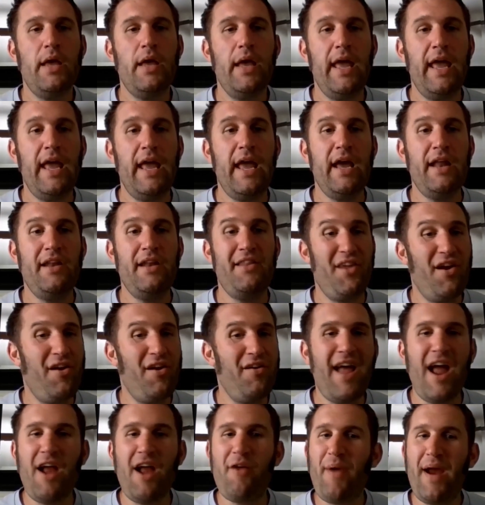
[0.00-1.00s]
and they're
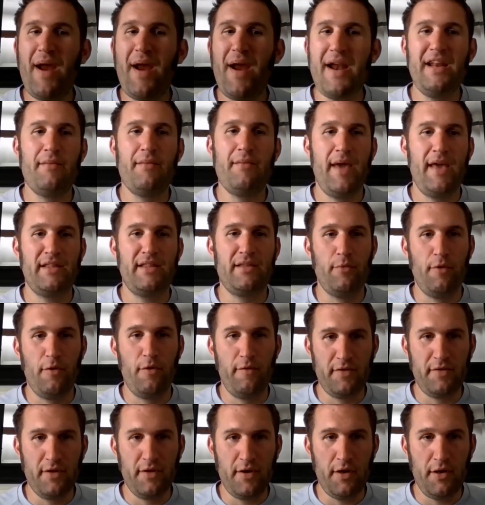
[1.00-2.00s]
not ready to make the
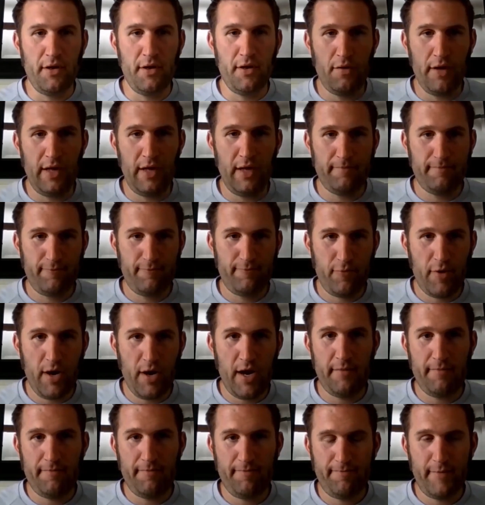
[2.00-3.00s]
move to annuity,
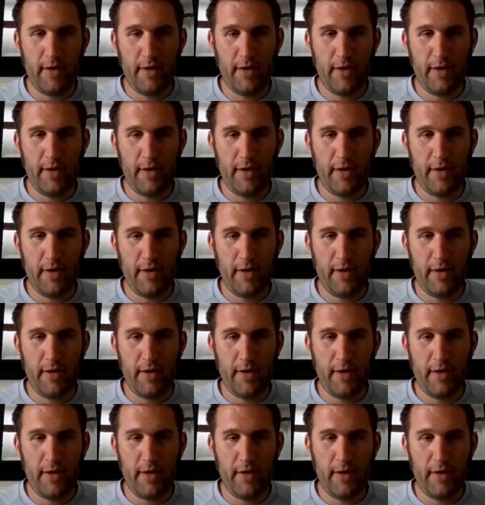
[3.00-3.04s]
right?